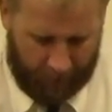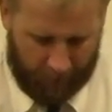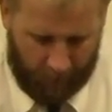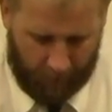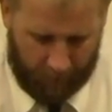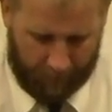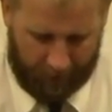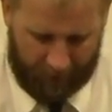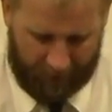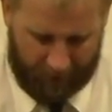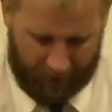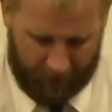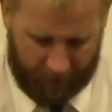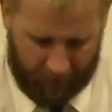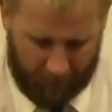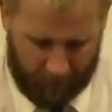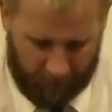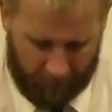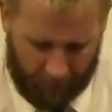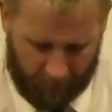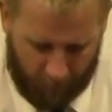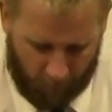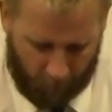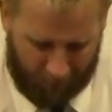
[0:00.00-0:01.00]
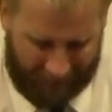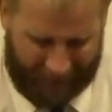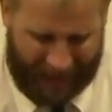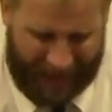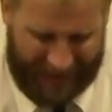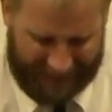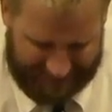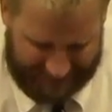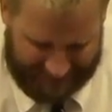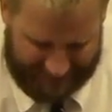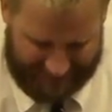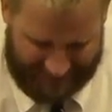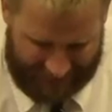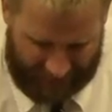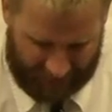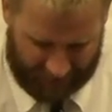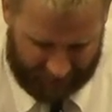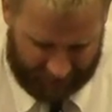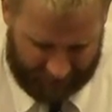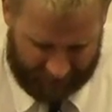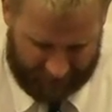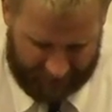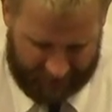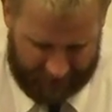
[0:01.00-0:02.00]
But what I see out
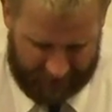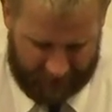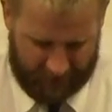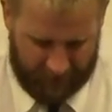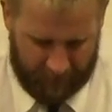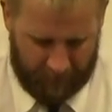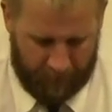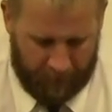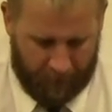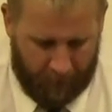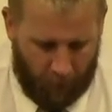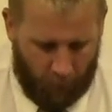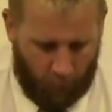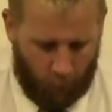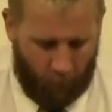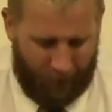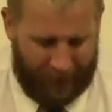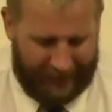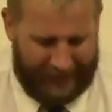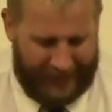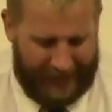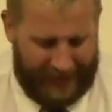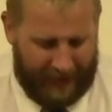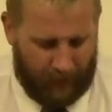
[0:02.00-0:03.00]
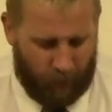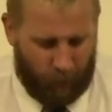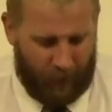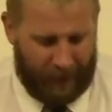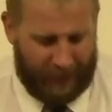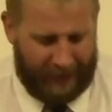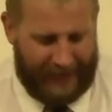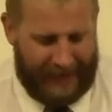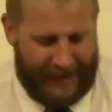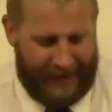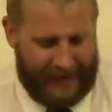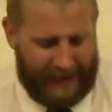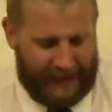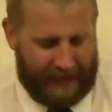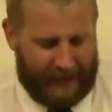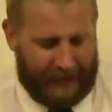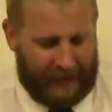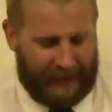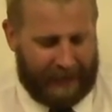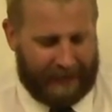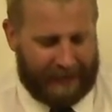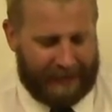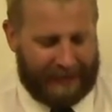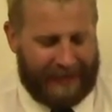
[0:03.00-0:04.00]
of this, when they, when
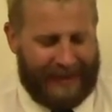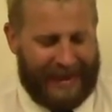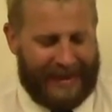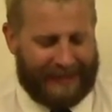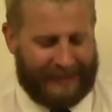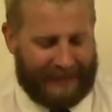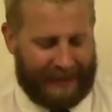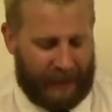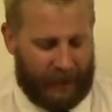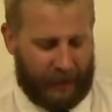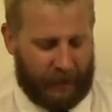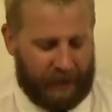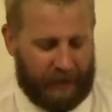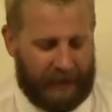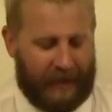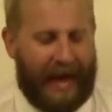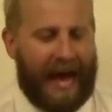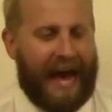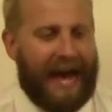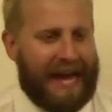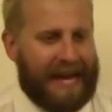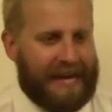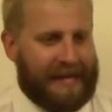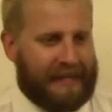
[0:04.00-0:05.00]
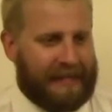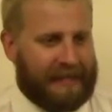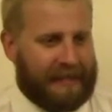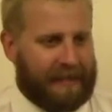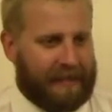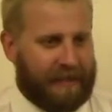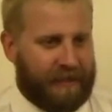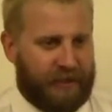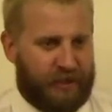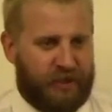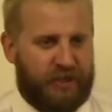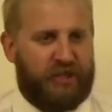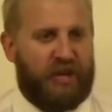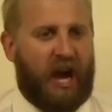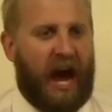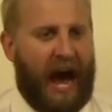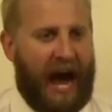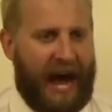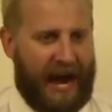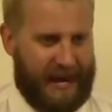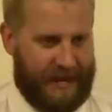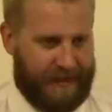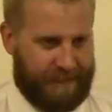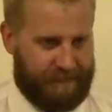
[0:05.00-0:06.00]
they let their light
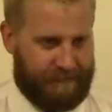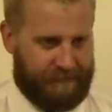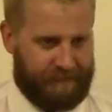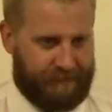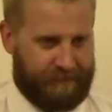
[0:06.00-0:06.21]
shine,